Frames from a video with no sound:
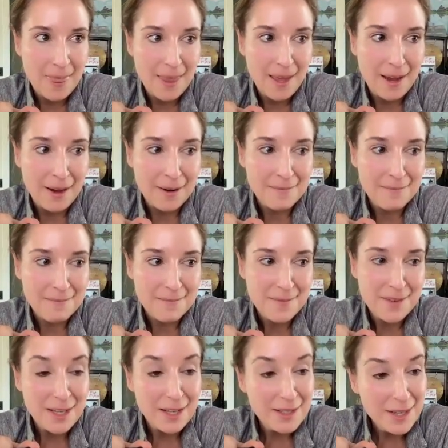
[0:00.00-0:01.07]

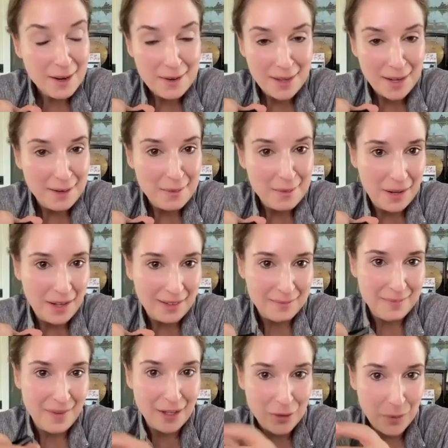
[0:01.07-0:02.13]
Because I'll tell you that,
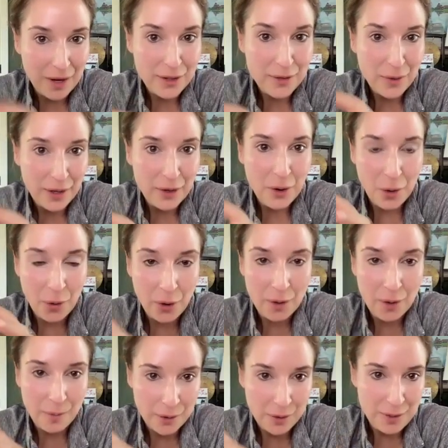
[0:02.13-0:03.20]
my 2020 cohort,
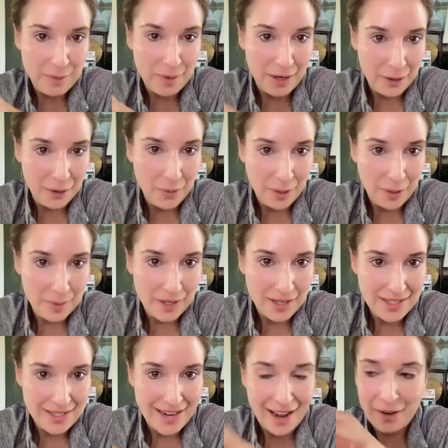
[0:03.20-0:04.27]
most of them are in the
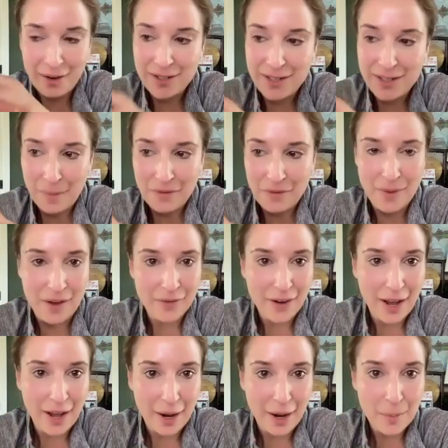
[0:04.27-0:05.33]
workplace now, and some of them I've
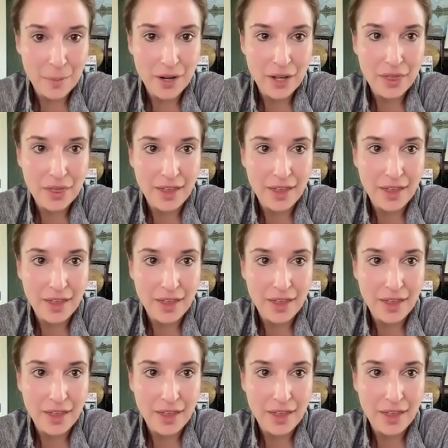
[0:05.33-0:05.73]
caught up with.